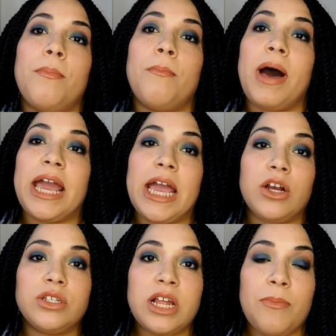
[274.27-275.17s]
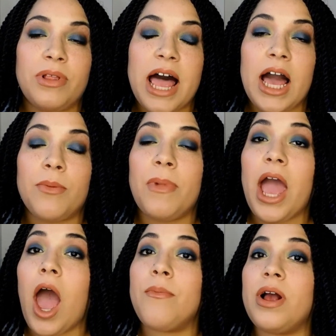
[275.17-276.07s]
my hair is not black,
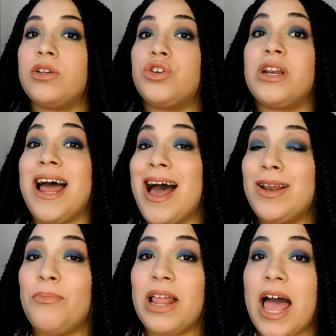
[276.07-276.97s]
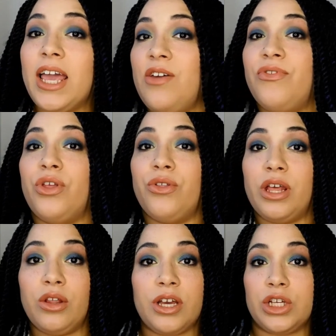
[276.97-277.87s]
my eyebrows are not black, even though
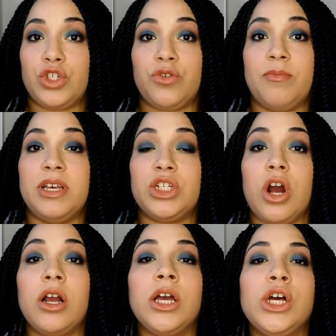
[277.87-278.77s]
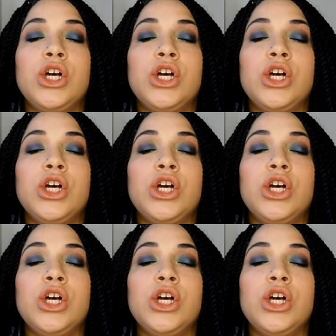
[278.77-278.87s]
they look extremely dark.